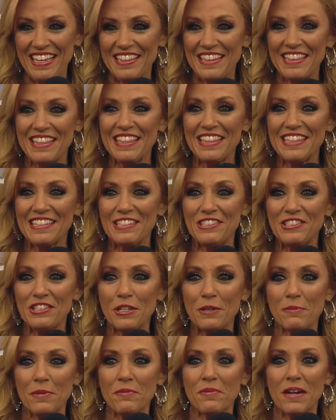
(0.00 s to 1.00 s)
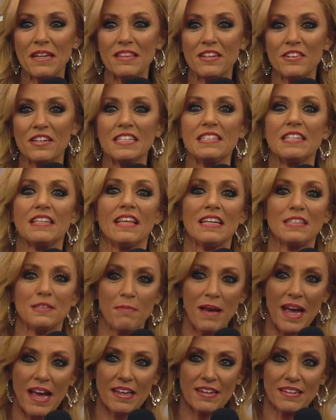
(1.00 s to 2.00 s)
This gentleman right there, he said,
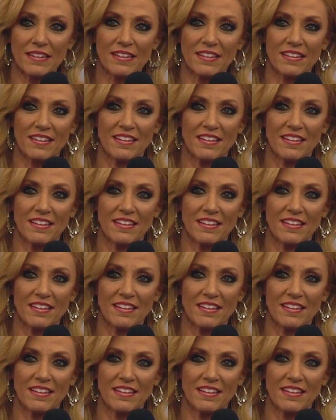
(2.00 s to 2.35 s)
That's mine.